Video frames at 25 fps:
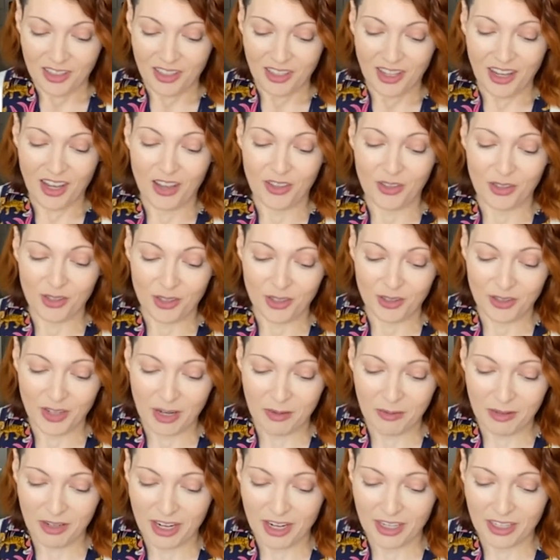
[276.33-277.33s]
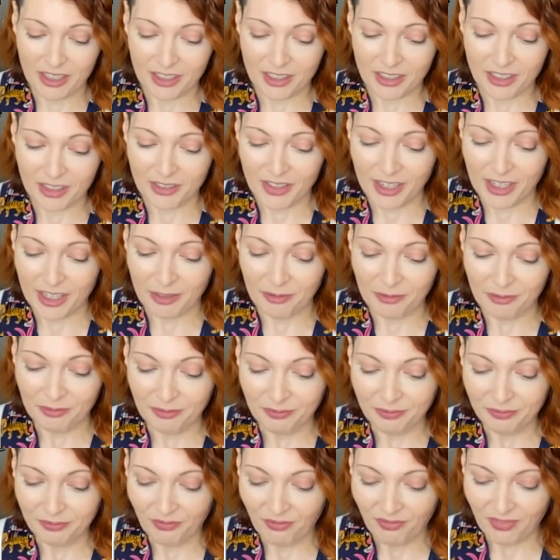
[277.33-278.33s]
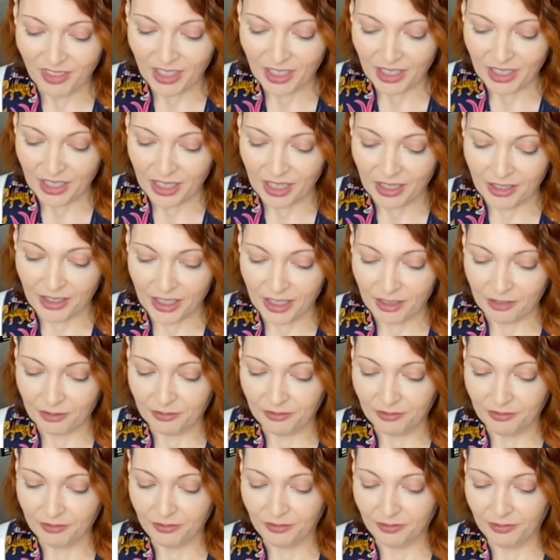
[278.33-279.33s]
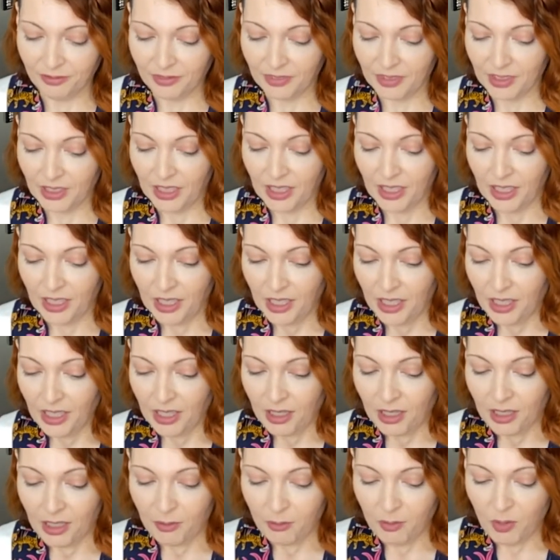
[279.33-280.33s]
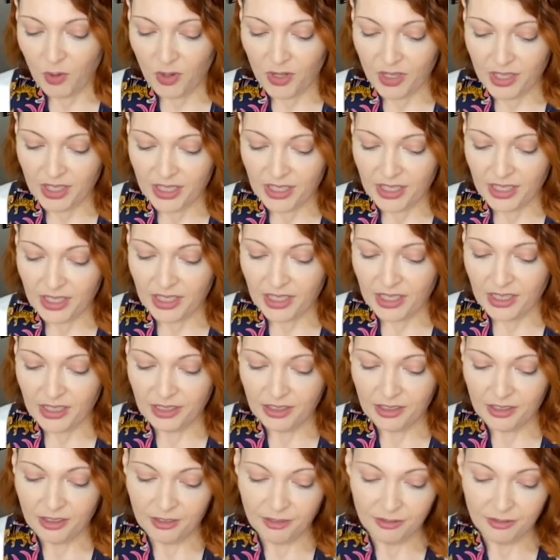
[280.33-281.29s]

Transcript: on those graham crackers, right? All right. Pour this in.